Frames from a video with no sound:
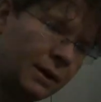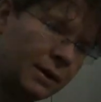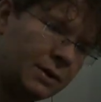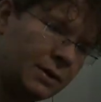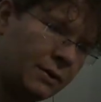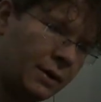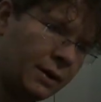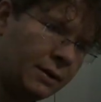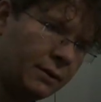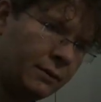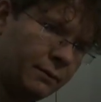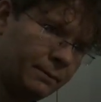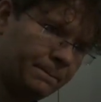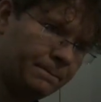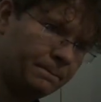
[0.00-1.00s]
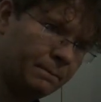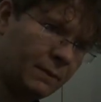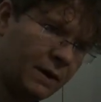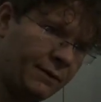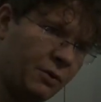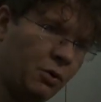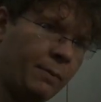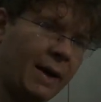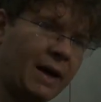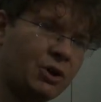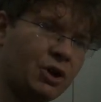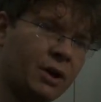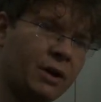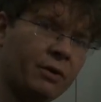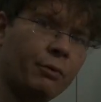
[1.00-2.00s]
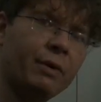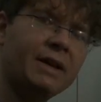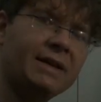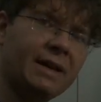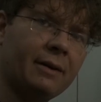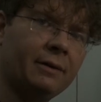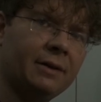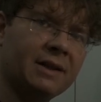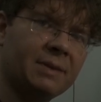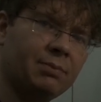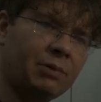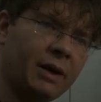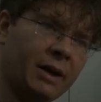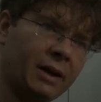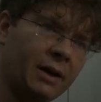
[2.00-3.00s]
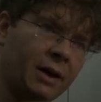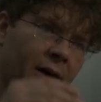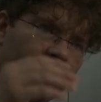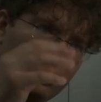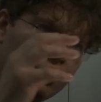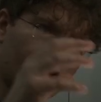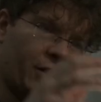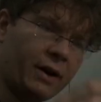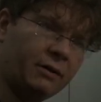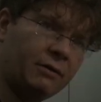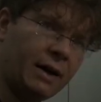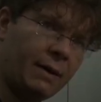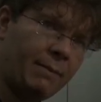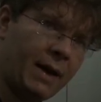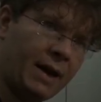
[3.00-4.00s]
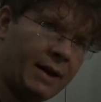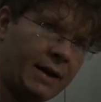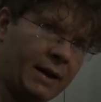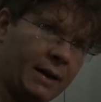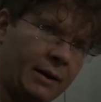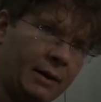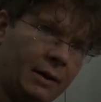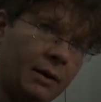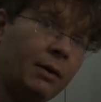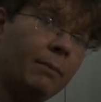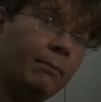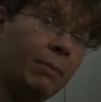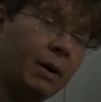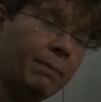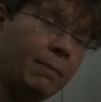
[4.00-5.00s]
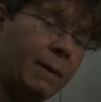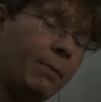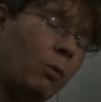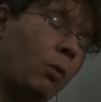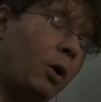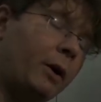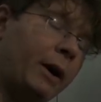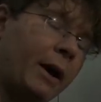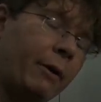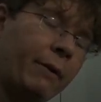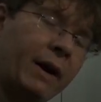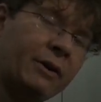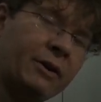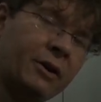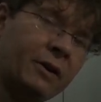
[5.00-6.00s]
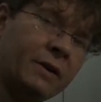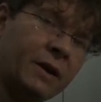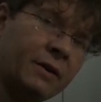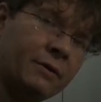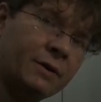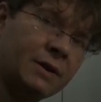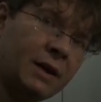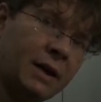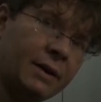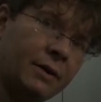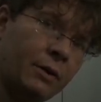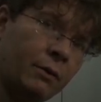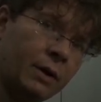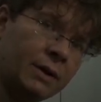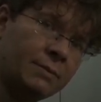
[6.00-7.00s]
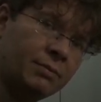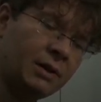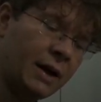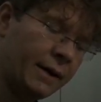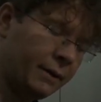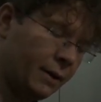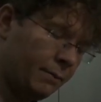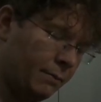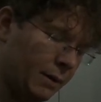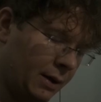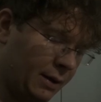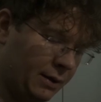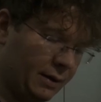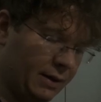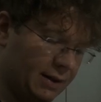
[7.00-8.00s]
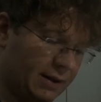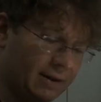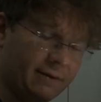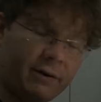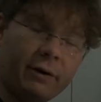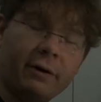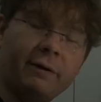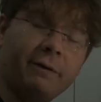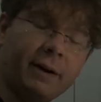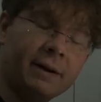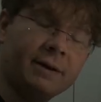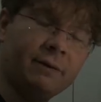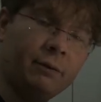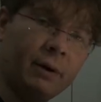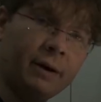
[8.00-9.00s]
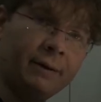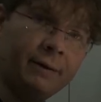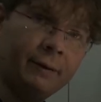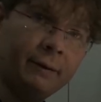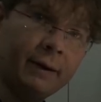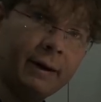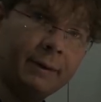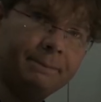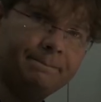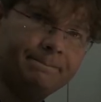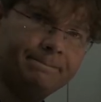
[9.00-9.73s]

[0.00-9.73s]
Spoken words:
So that if you imagine in a retail display, you're trying to light a mannequin, but people walking around it on the other side, you don't want to blind them. This is a very effective way to do that.